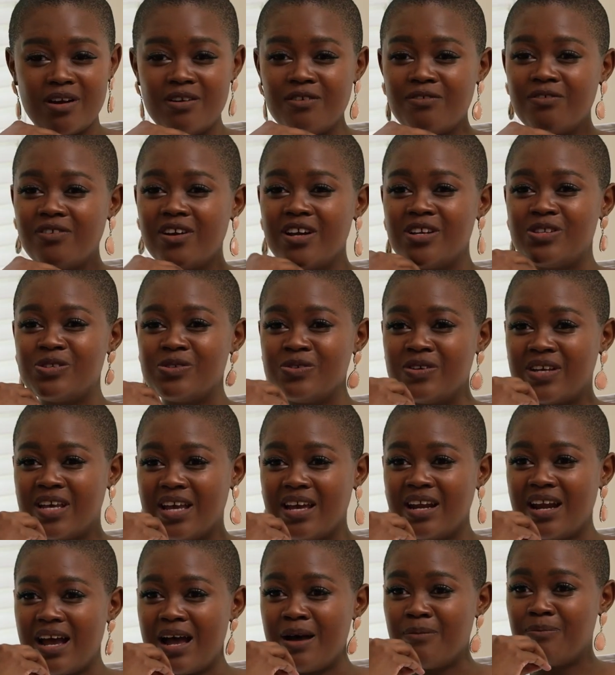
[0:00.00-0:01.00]
not afraid to
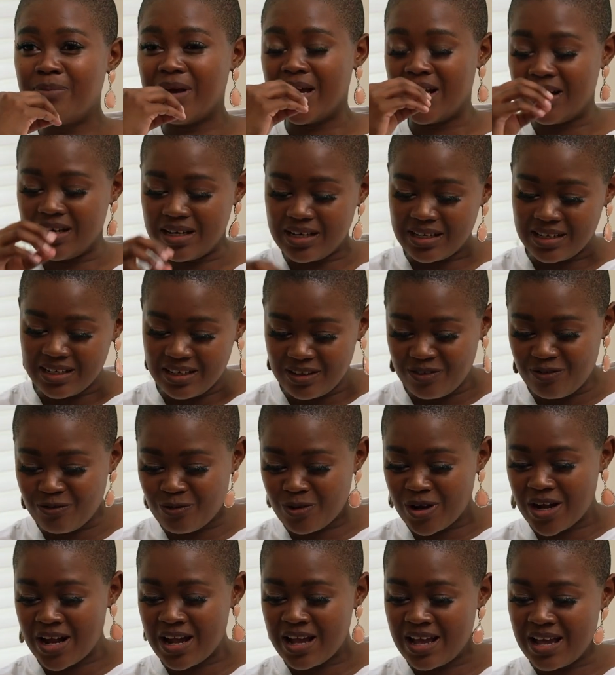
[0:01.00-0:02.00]
get up and leave
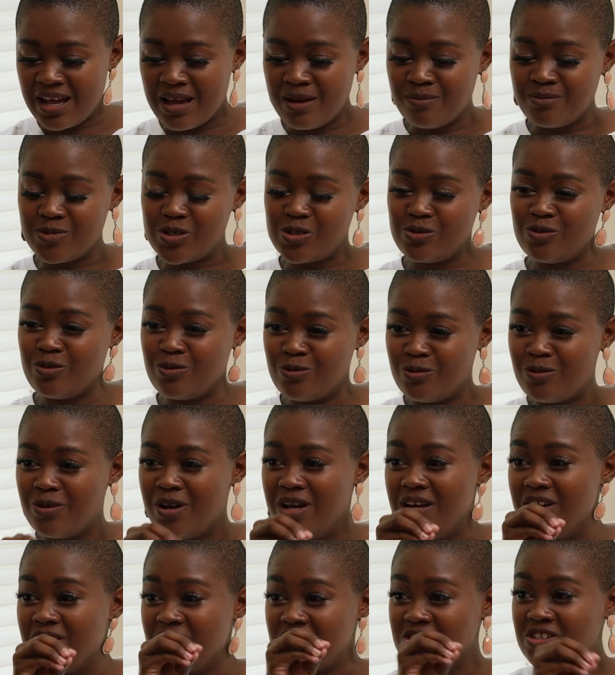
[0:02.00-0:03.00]
where I am to
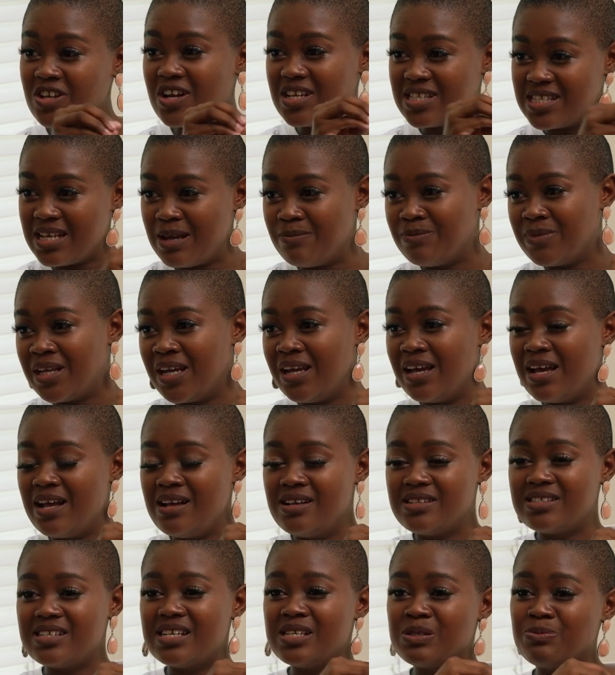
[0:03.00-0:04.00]
start something
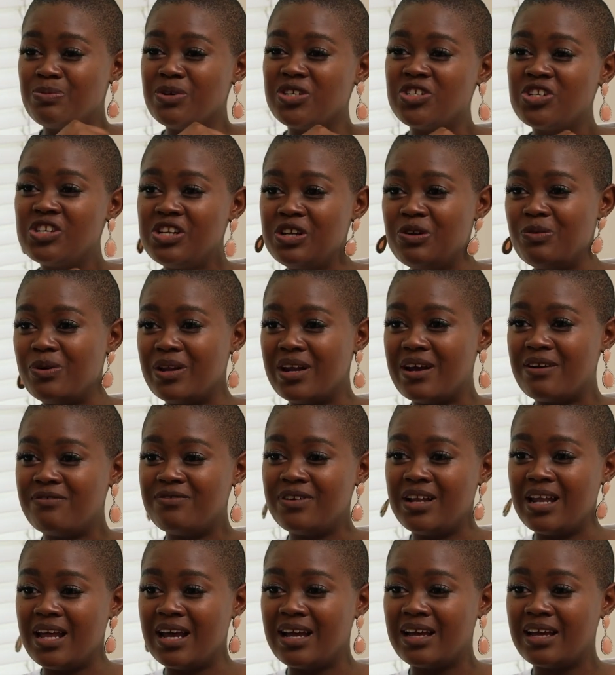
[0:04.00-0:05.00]
else, especially when I
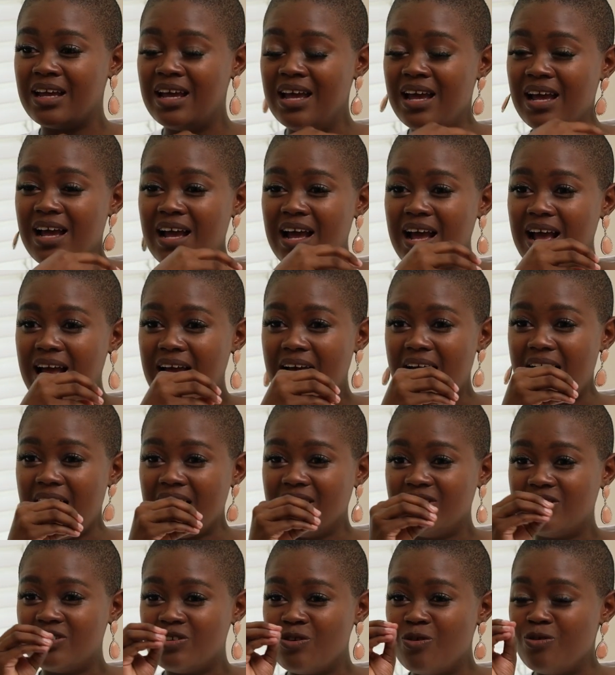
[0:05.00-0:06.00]
feel like
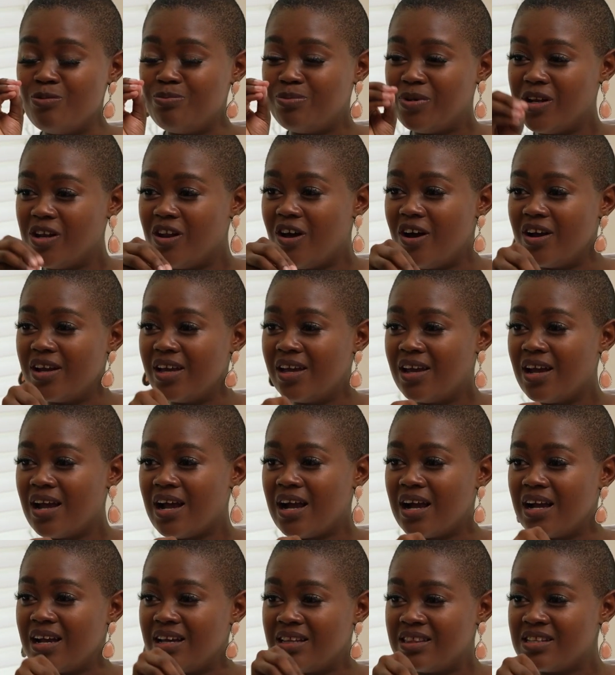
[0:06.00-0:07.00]
I don't belong
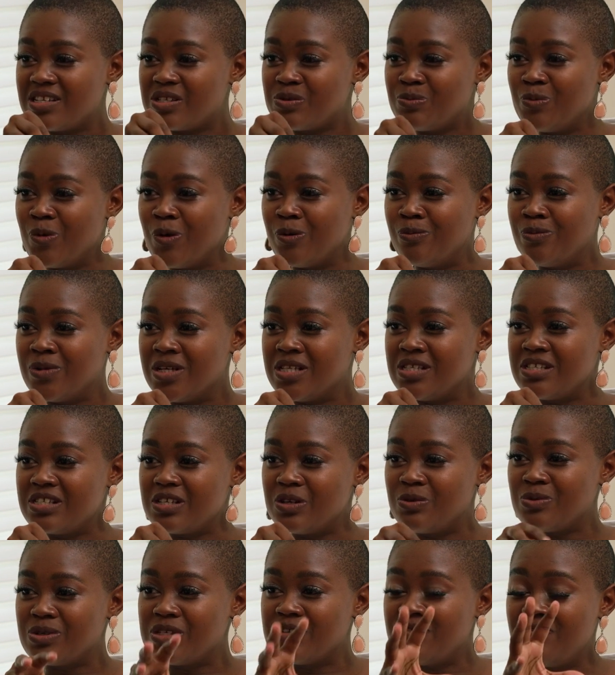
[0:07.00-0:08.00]
here in this moment.
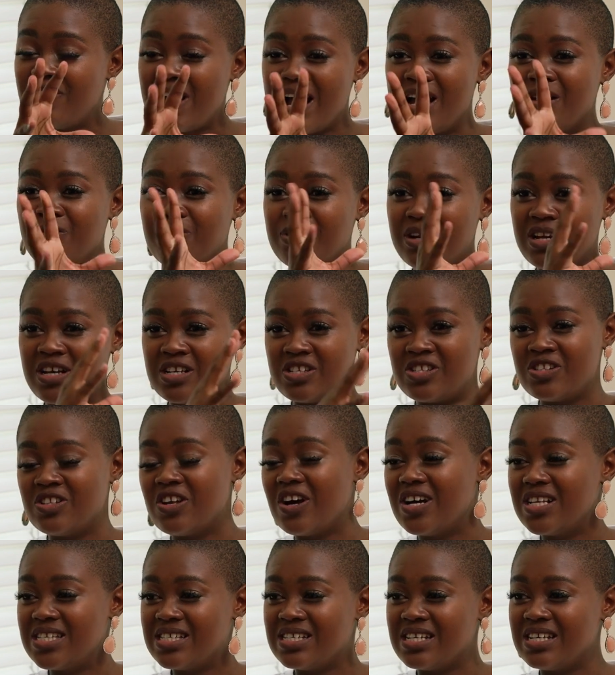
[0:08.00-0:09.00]
It was fine when I
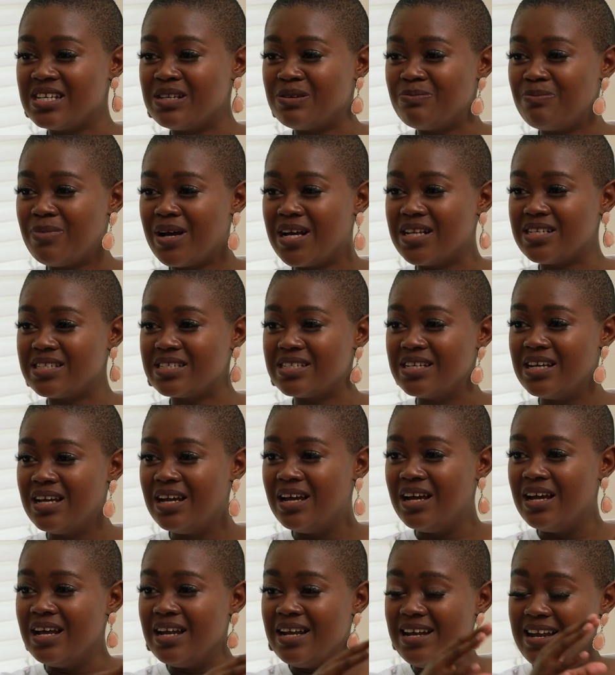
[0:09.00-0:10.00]
started, but
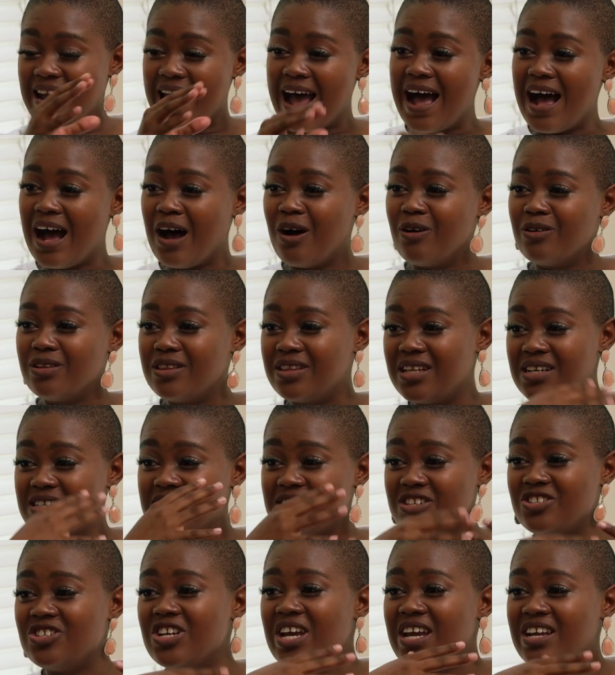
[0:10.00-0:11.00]
now
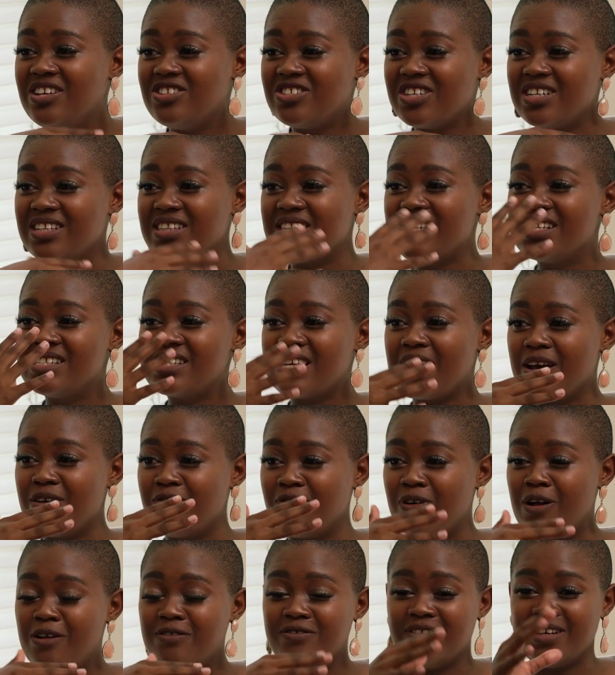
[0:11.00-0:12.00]
things are changing, things are
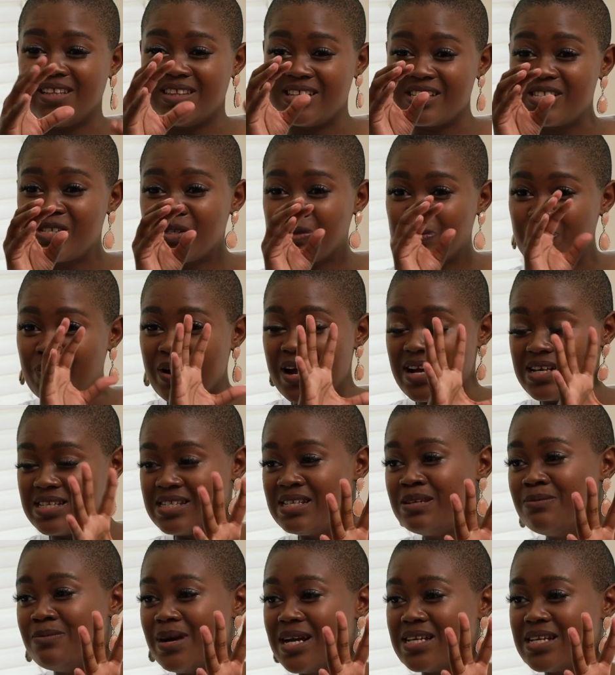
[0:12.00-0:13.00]
evolving. This is where I see